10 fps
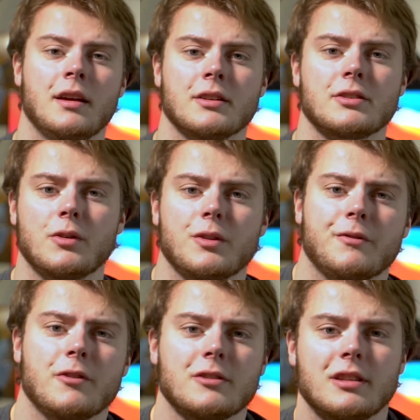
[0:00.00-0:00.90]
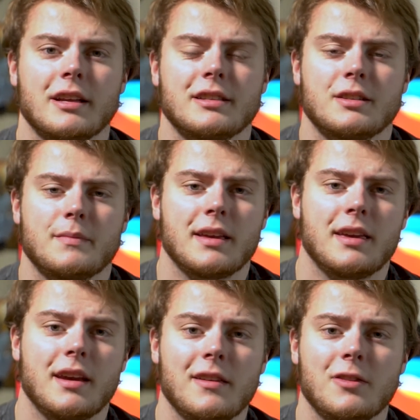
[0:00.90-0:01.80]
So the first lens in my
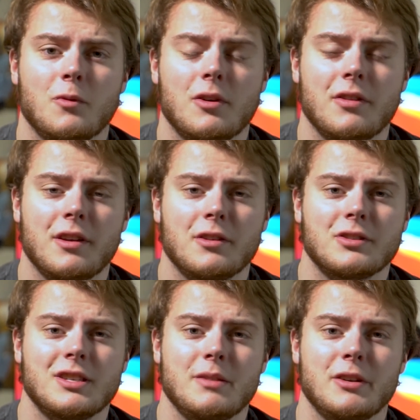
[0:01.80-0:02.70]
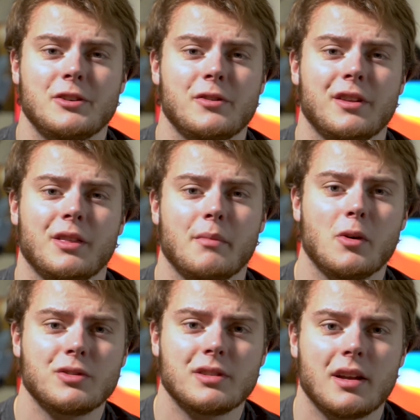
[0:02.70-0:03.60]
kit, and the one that you'll see me shooting the
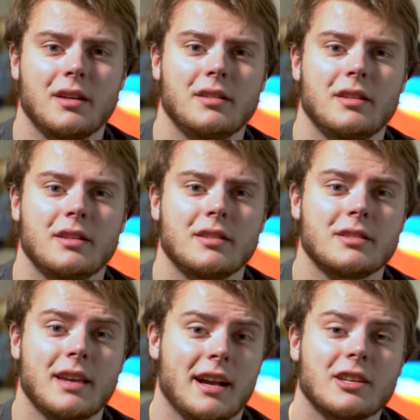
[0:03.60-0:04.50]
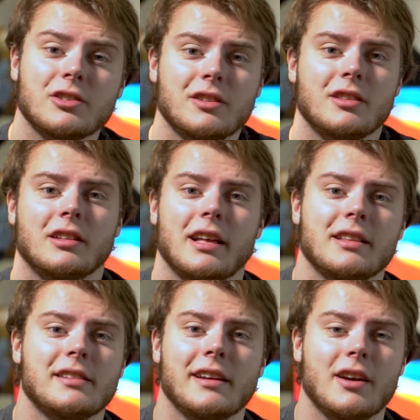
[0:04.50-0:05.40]
most on, is actually the
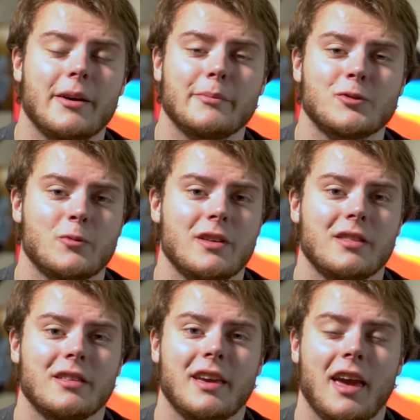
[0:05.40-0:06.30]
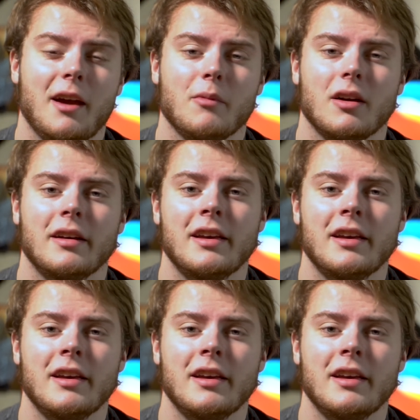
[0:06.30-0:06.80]
lens that comes with the camera.